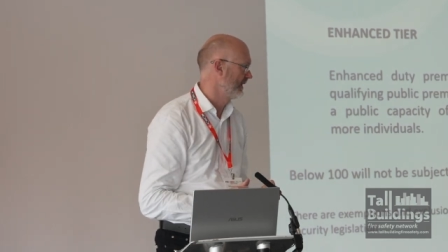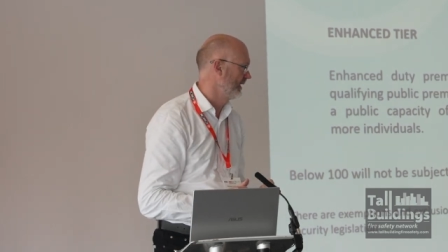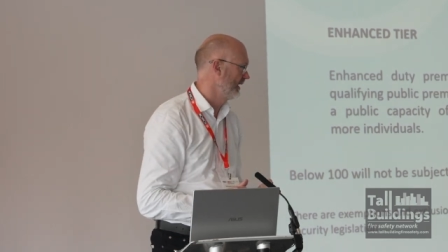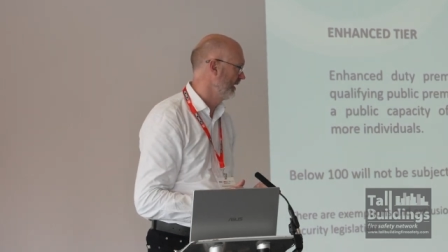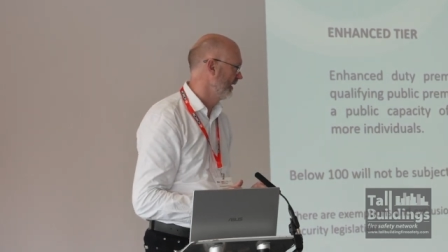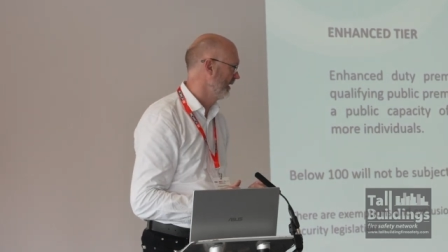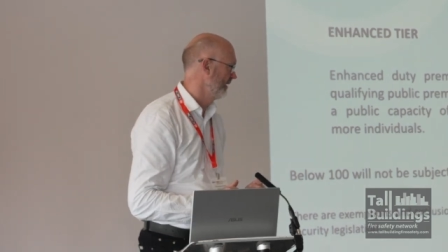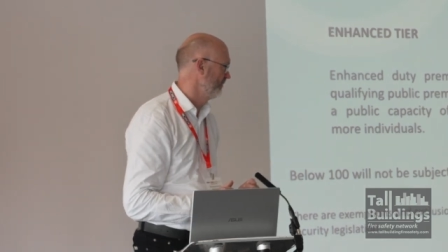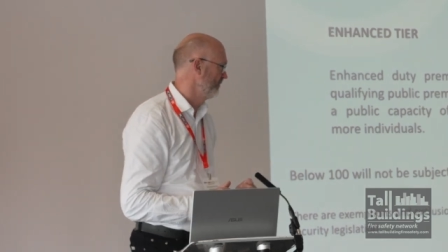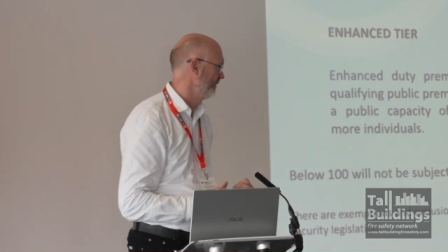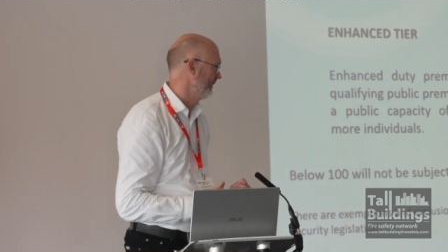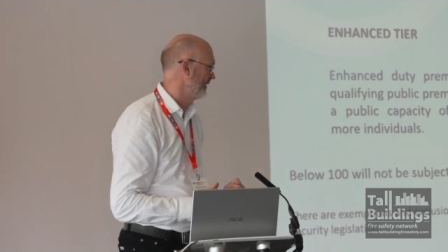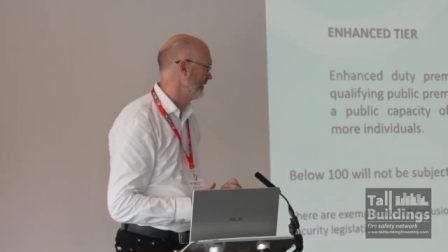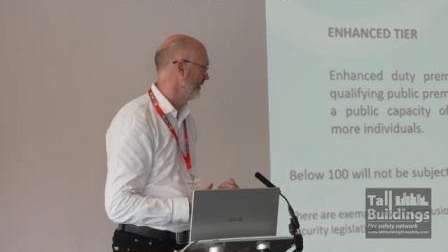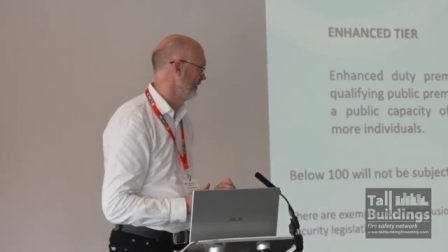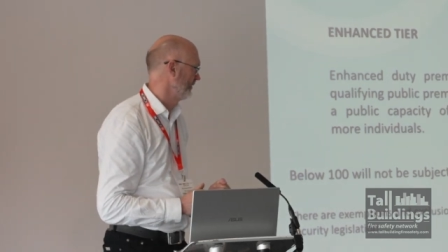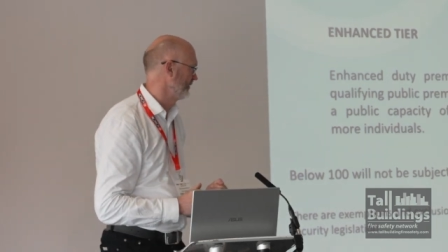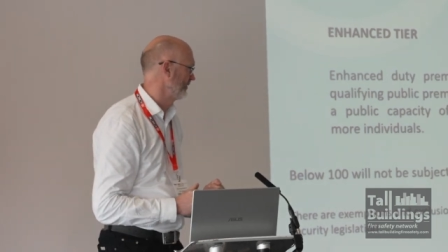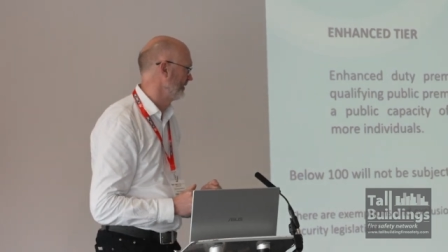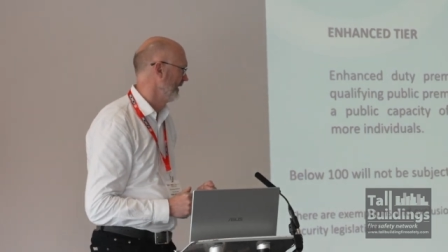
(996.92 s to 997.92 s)
um,
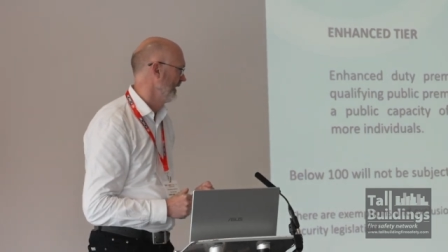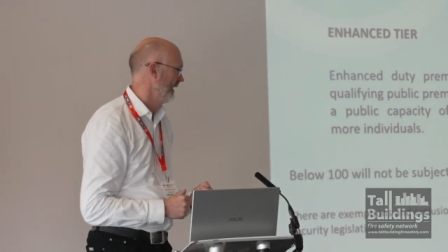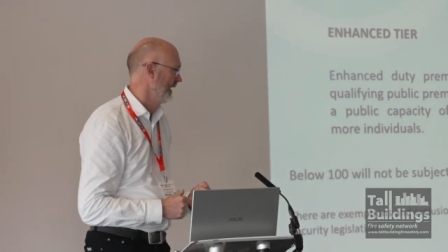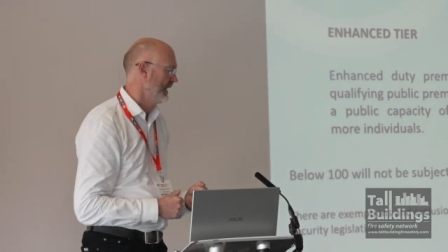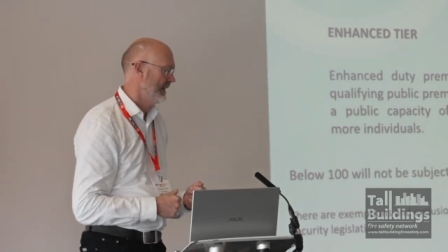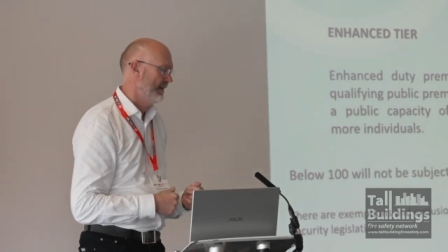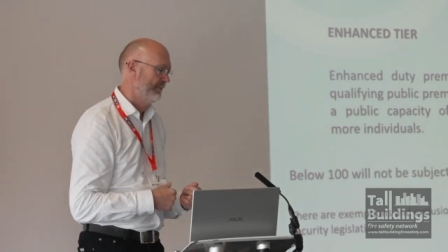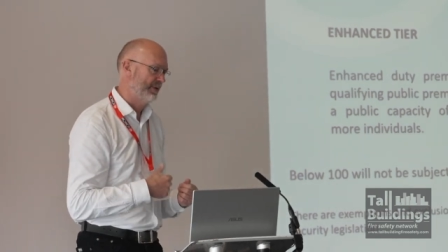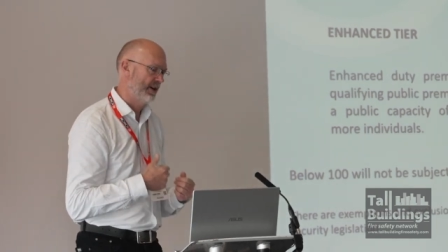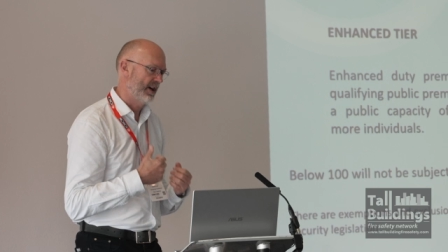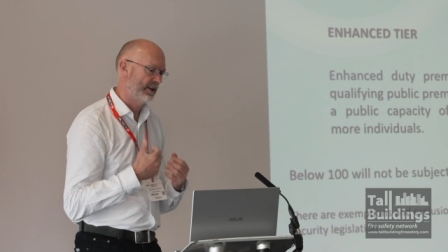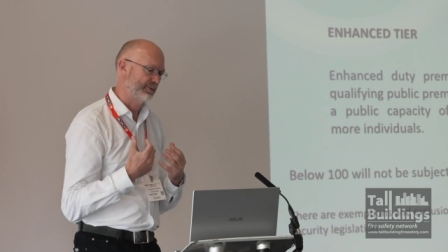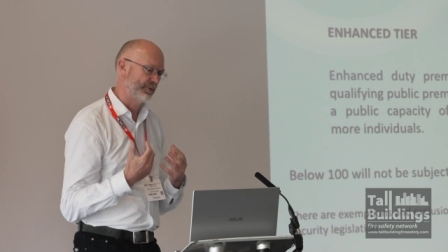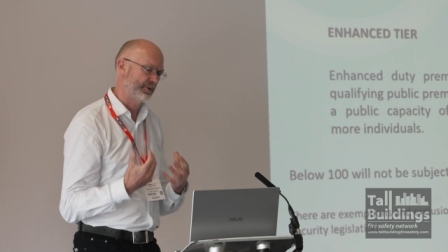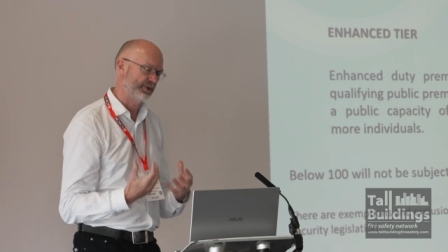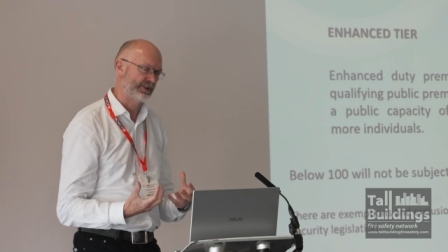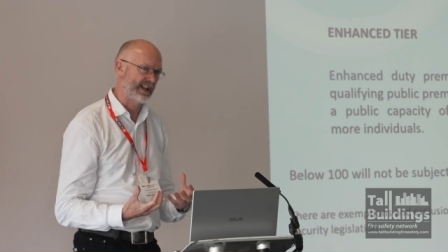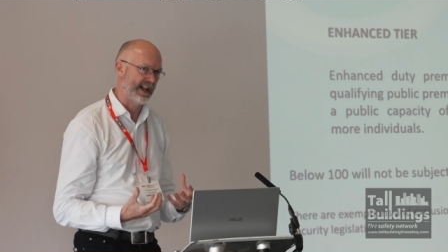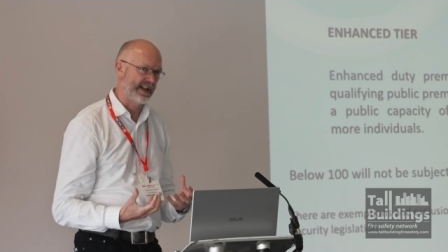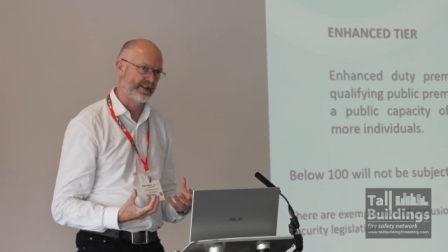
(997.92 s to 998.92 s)
because part of
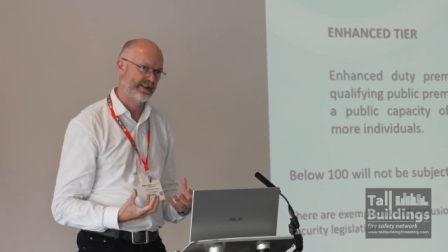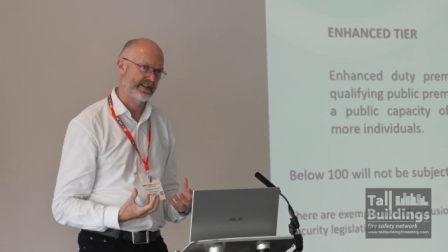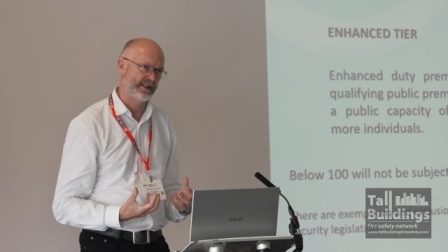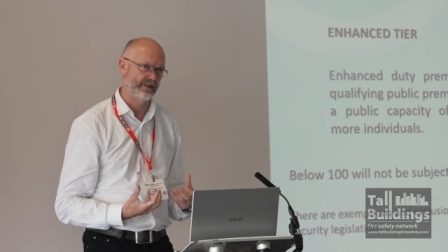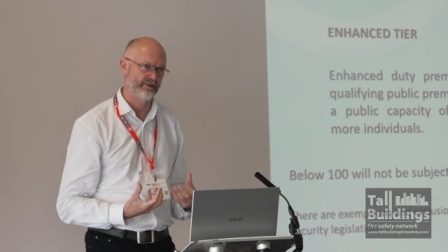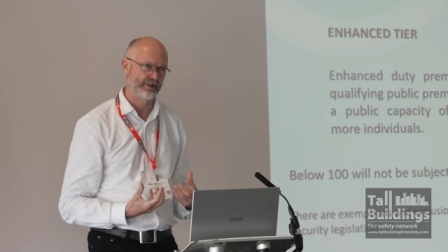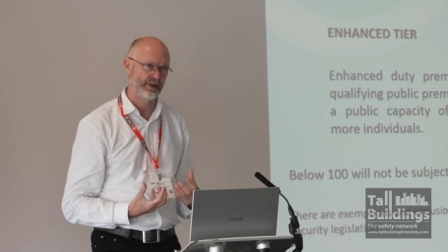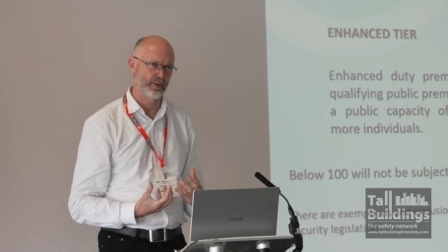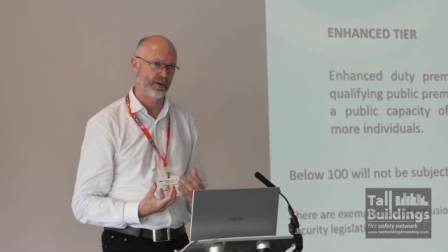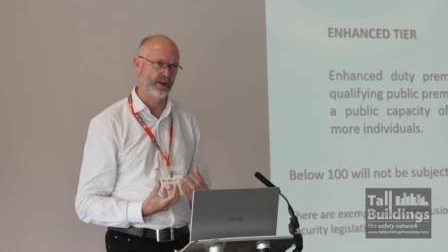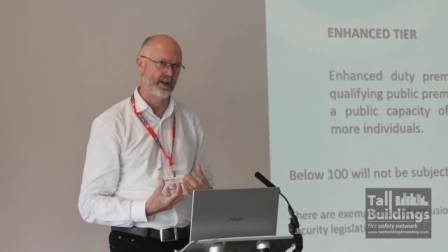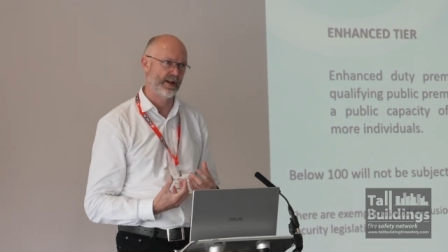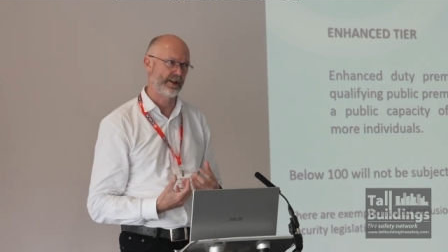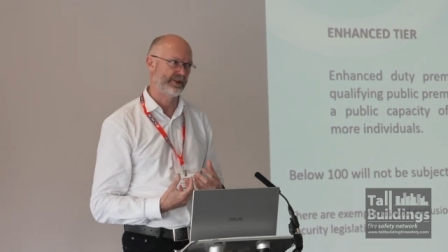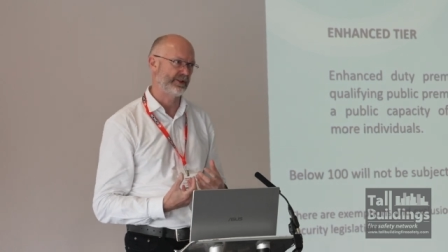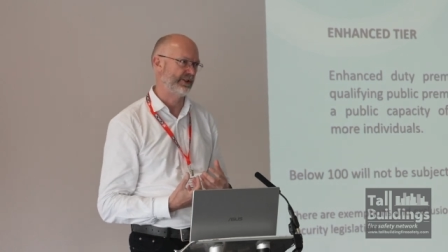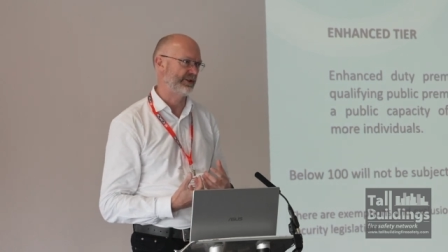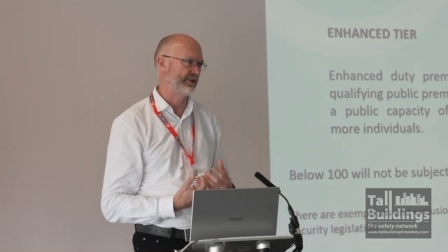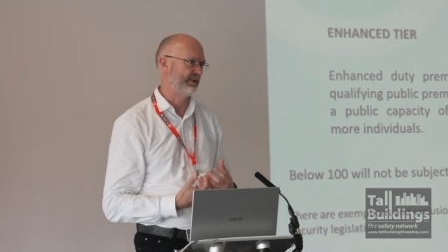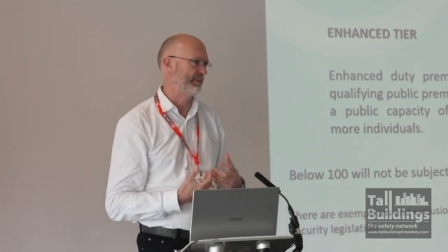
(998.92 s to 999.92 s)
what standard tier
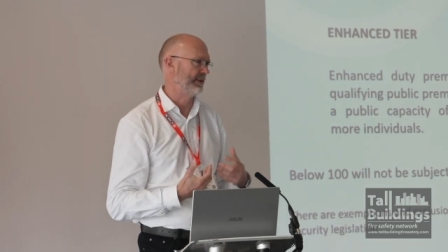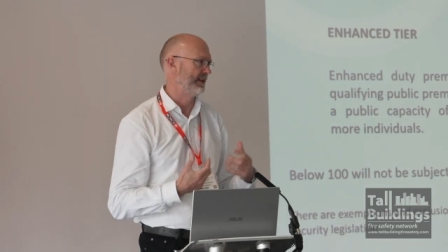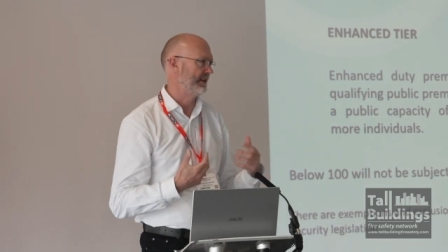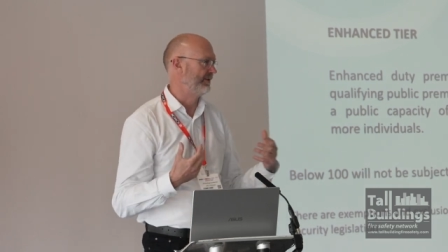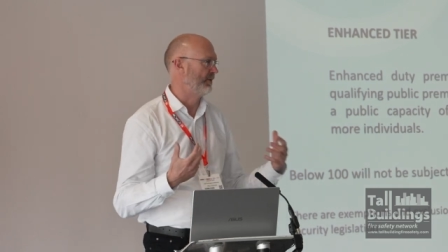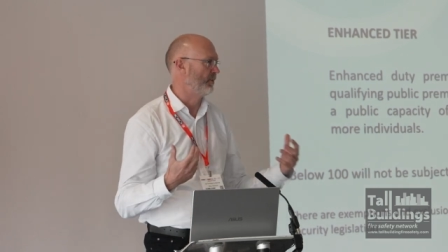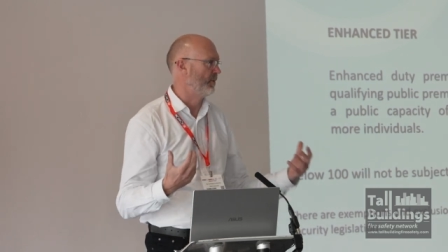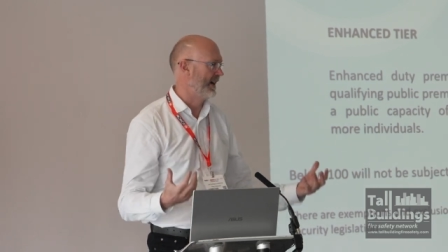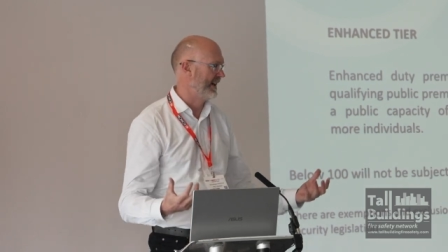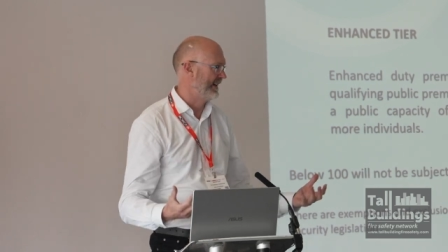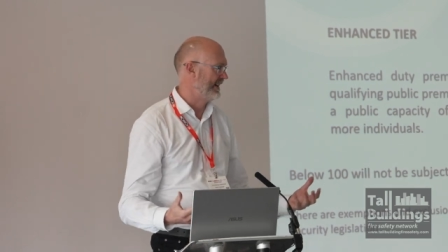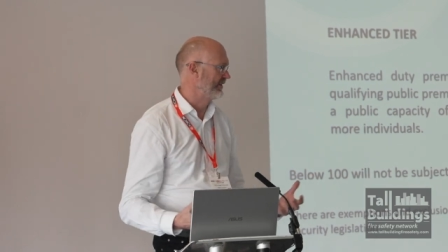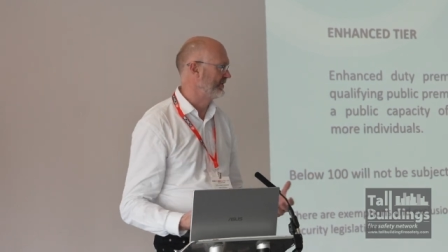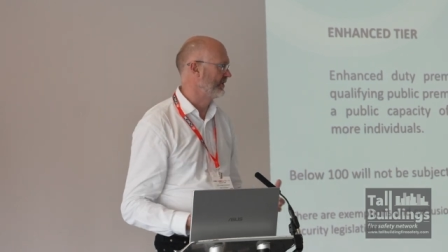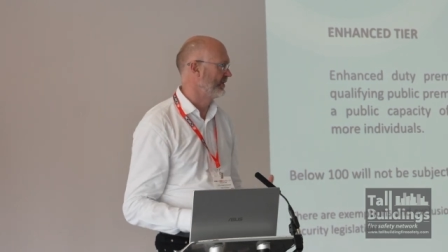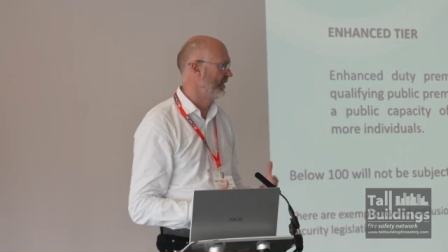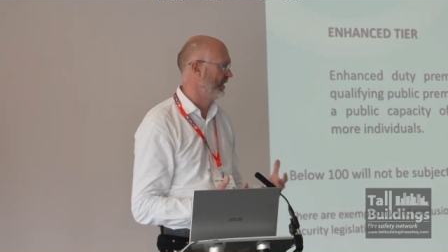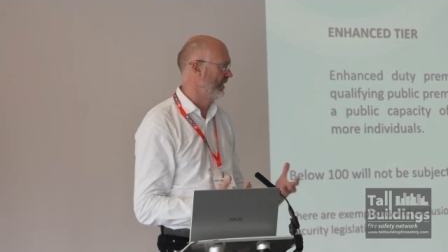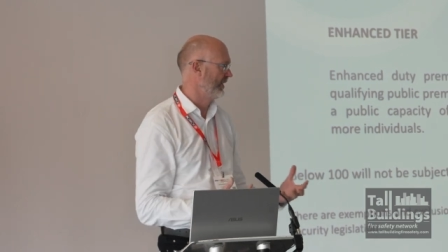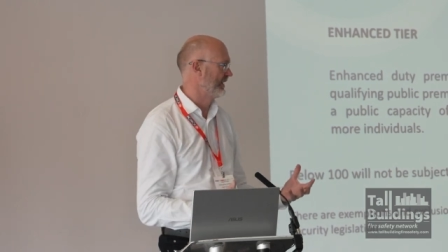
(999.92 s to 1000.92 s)
requires is a bit of awareness
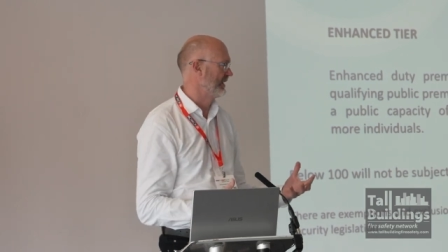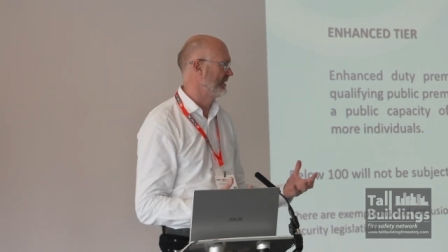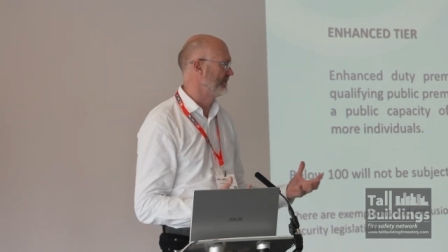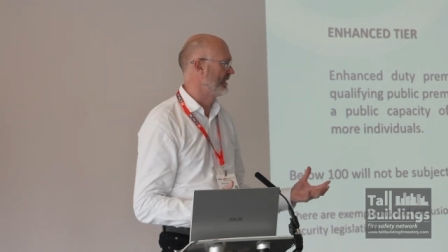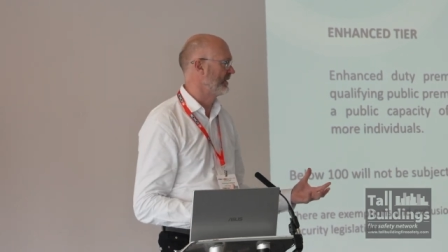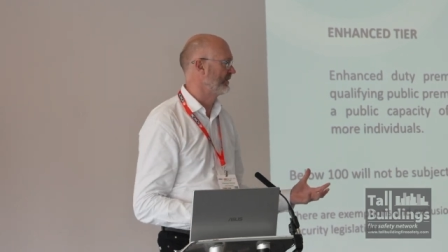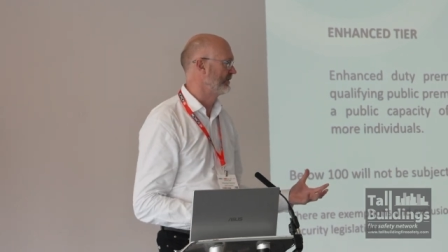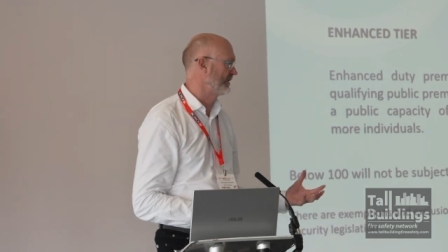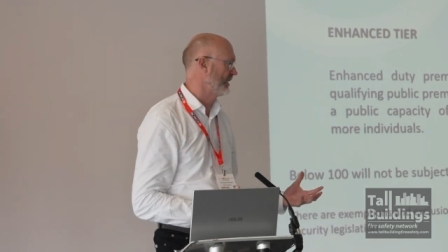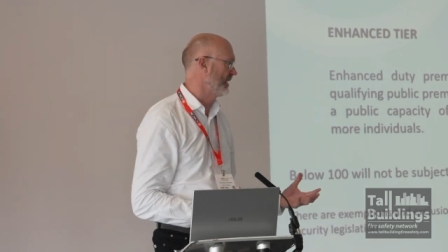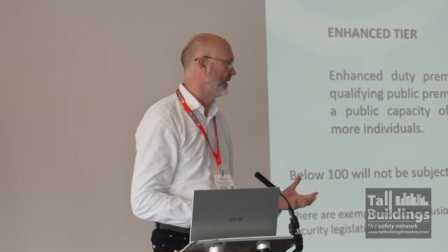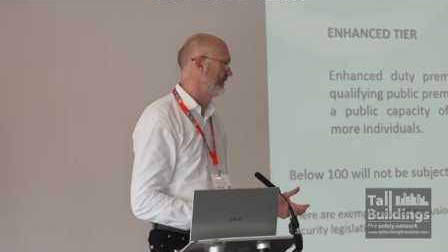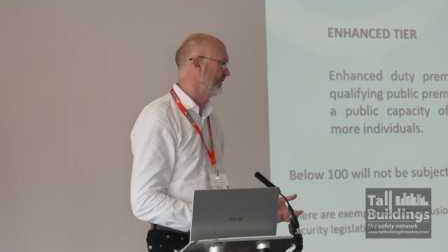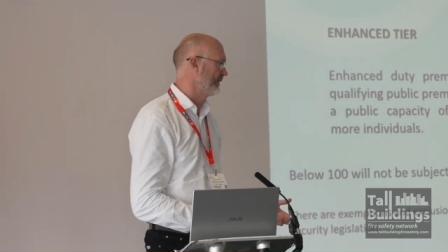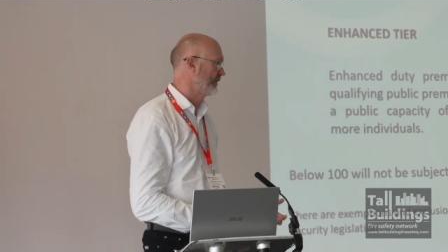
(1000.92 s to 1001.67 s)
and learning among staff.